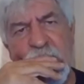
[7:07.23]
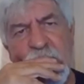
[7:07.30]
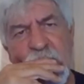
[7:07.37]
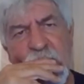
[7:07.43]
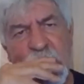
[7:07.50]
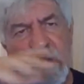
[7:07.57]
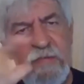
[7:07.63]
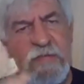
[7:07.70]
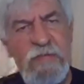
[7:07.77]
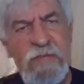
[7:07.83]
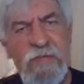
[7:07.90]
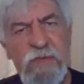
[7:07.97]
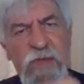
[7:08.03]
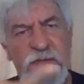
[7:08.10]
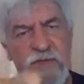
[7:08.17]
And listen
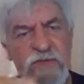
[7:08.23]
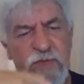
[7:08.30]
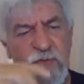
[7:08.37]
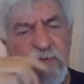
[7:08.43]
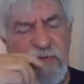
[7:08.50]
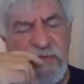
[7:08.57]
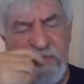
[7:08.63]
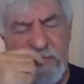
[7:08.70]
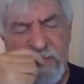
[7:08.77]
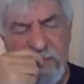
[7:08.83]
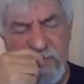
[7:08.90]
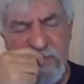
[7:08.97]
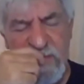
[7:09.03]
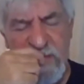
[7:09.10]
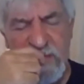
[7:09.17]
to how the story
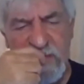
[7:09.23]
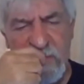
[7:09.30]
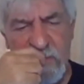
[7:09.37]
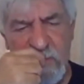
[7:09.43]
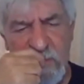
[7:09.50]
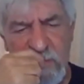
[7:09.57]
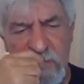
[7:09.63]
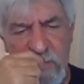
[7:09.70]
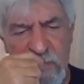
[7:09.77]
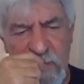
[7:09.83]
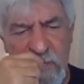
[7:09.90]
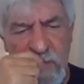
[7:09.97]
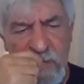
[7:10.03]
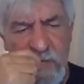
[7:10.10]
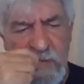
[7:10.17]
turns around.
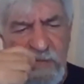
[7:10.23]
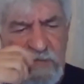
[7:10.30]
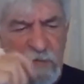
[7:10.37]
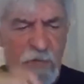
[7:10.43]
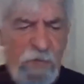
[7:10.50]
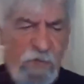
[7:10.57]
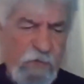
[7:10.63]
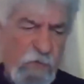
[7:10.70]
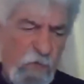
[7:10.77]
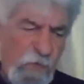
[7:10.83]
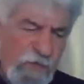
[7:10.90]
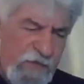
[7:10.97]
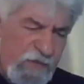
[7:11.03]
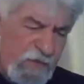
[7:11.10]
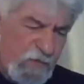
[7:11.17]
So
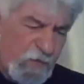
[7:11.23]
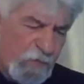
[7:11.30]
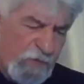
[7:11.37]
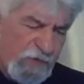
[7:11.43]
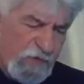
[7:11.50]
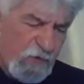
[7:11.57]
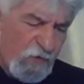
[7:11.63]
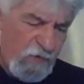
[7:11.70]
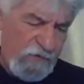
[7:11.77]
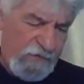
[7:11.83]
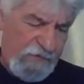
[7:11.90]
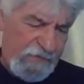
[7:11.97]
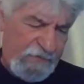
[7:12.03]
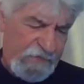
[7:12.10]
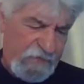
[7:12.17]
when he can't
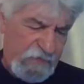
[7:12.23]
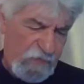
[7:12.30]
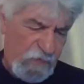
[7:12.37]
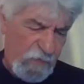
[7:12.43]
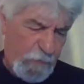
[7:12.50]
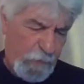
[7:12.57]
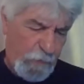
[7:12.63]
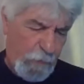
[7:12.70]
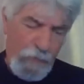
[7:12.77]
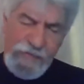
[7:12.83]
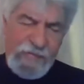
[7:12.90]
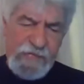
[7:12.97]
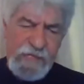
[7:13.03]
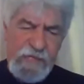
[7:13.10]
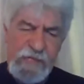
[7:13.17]
get to a
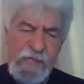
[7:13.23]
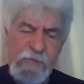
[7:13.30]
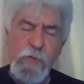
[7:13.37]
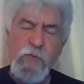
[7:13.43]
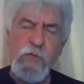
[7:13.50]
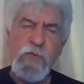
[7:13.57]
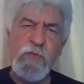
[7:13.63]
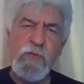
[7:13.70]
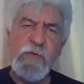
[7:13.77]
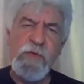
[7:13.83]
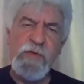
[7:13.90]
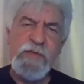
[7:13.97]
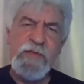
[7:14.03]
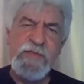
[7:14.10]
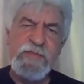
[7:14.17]
point anymore
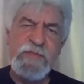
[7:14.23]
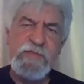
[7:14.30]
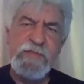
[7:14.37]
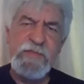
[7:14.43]
where he is,